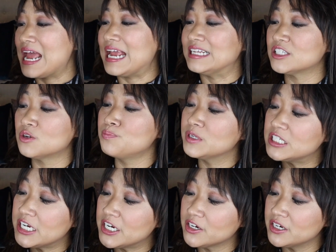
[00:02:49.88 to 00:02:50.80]
it's a
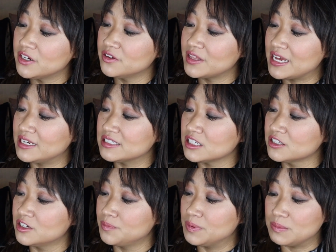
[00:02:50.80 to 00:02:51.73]
material that is a
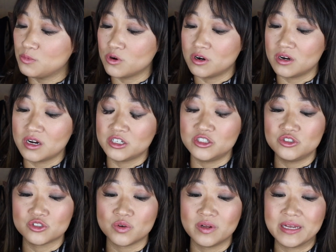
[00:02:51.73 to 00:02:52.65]
little bit more
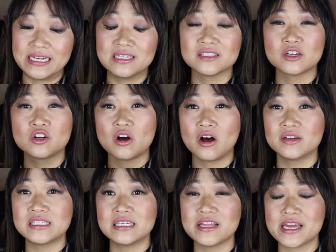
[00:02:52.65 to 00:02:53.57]
unusual. It is a
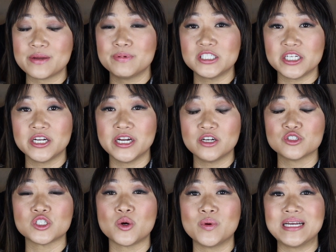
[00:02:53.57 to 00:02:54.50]
gauzy-like
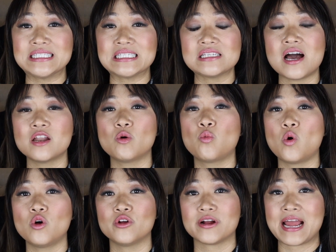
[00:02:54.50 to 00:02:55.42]
material, so it's not a
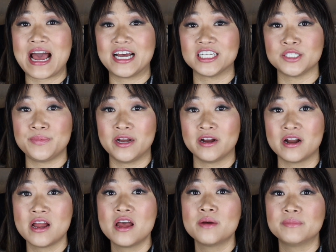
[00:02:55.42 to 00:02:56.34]
wool or
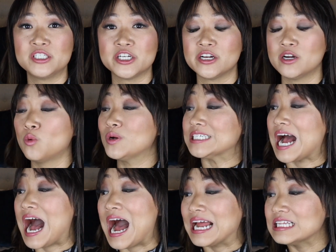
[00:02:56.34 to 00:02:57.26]
cashmere material, which
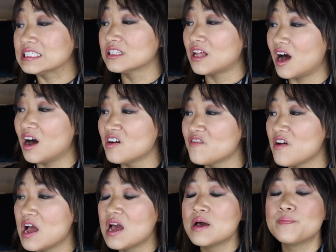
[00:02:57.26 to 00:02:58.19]
I
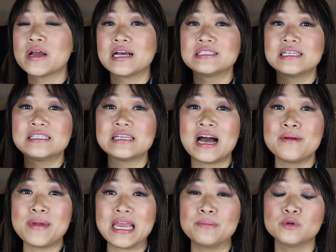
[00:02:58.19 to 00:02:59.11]
love because
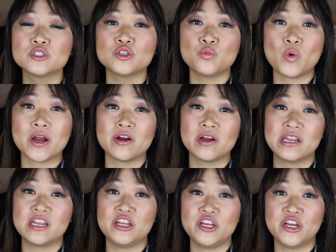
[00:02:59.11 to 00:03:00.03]
I'm able to wear
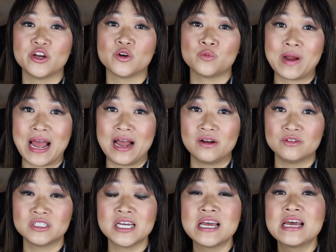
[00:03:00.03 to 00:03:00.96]
it
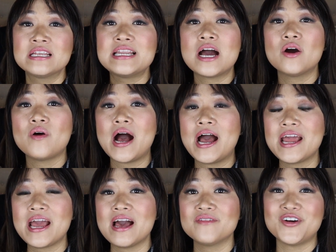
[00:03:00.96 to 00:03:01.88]
year-round. Now,
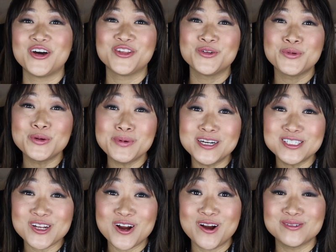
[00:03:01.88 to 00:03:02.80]
I have other
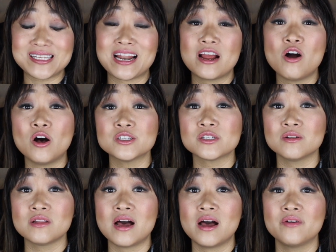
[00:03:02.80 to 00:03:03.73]
Burberry scarves that I
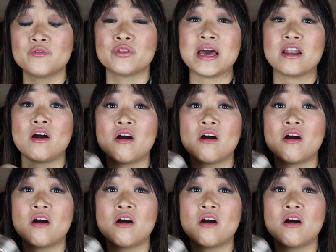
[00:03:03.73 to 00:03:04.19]
also love that